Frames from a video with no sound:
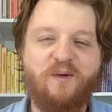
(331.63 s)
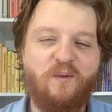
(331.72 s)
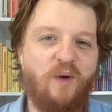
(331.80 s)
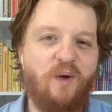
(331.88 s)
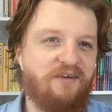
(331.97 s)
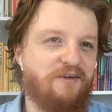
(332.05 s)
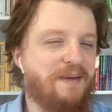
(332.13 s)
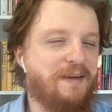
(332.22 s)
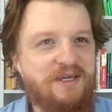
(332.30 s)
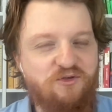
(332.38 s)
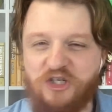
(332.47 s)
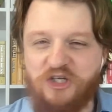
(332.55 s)
or whatever,
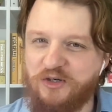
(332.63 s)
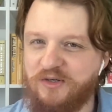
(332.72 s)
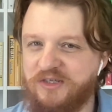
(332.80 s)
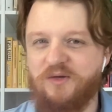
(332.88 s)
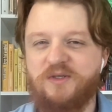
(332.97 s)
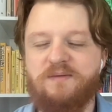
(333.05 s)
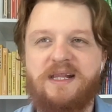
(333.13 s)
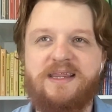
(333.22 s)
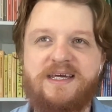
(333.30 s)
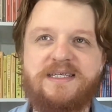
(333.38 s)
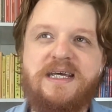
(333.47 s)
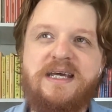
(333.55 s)
maybe you reduce or something
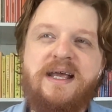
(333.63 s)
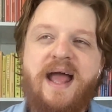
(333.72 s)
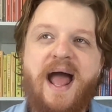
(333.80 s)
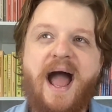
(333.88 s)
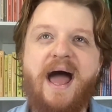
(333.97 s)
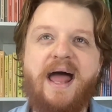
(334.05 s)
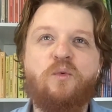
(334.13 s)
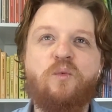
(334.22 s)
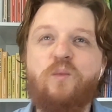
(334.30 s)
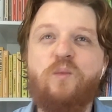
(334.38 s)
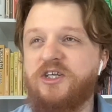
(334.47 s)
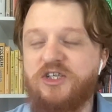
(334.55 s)
like this.
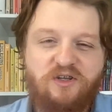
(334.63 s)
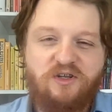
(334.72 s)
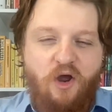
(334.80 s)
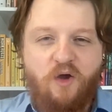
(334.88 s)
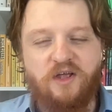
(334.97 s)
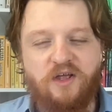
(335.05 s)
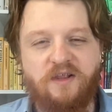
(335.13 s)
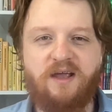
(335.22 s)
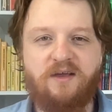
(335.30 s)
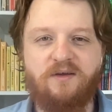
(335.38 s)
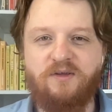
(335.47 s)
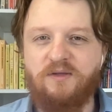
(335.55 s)
And we just know that
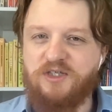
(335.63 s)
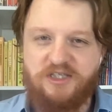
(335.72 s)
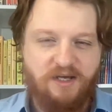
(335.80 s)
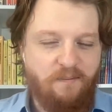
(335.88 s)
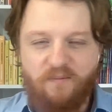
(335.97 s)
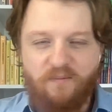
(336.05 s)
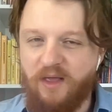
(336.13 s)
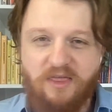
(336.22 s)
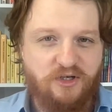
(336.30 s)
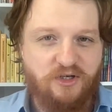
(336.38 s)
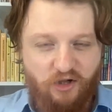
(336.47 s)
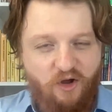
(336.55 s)

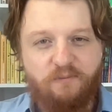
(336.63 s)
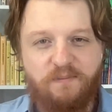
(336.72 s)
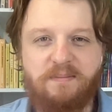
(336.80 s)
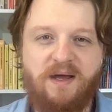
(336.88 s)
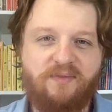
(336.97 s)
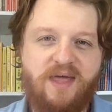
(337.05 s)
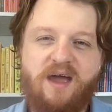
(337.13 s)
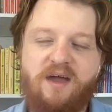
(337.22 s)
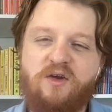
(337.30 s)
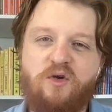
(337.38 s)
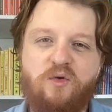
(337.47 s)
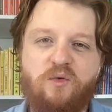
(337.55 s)
there's a lot of people out there
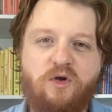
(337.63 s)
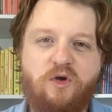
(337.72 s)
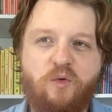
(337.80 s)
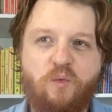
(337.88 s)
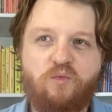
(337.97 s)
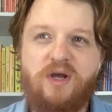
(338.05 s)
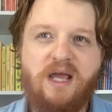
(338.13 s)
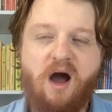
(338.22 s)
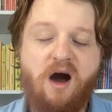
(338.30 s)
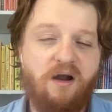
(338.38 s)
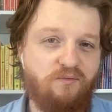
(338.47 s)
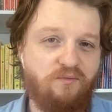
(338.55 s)
who really
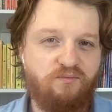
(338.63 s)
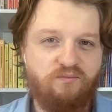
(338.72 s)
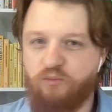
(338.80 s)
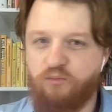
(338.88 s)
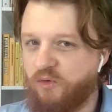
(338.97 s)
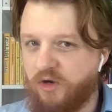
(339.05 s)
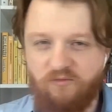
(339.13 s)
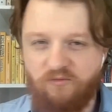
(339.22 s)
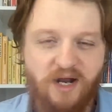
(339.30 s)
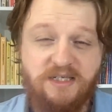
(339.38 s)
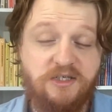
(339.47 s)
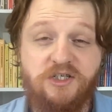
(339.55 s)
aren't
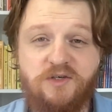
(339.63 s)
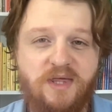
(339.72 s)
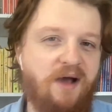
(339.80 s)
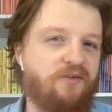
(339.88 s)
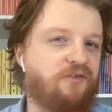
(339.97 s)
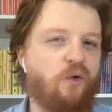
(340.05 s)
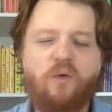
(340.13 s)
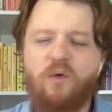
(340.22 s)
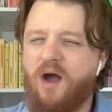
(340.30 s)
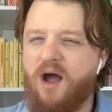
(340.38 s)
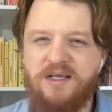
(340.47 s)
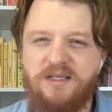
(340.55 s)
ready to do that for all
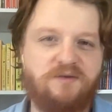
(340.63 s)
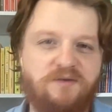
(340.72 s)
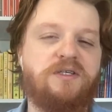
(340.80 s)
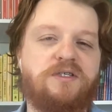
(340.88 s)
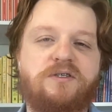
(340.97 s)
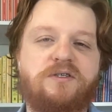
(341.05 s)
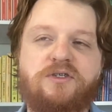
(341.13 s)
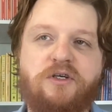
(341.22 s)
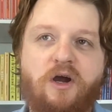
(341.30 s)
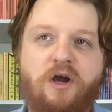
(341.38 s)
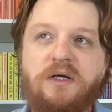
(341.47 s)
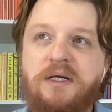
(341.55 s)
kinds of reasons.
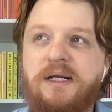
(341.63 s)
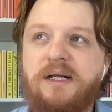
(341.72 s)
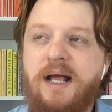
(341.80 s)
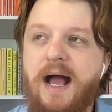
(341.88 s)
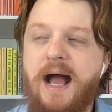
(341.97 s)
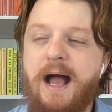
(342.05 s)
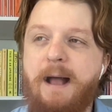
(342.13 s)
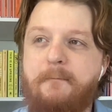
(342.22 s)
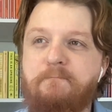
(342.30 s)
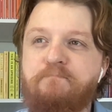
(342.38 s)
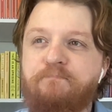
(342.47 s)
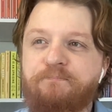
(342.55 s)

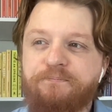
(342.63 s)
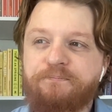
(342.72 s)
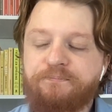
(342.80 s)
Um,